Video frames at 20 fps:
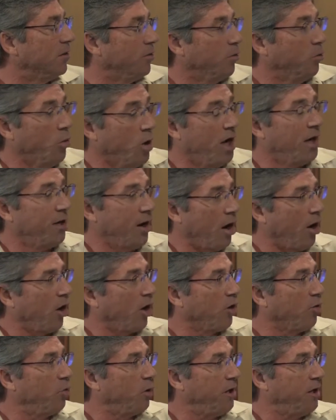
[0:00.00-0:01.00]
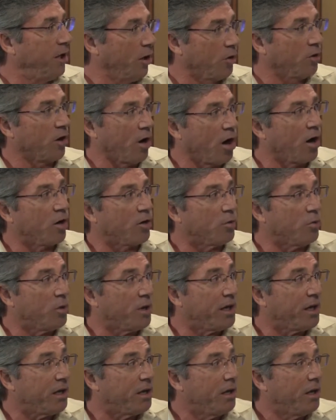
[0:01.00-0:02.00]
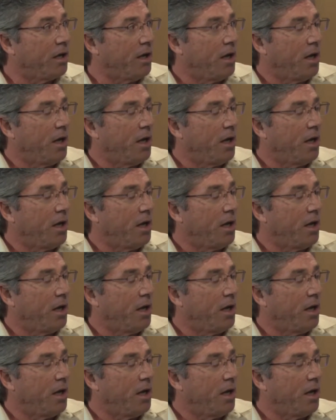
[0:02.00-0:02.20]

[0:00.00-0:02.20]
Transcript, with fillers: One, are we or aren't we?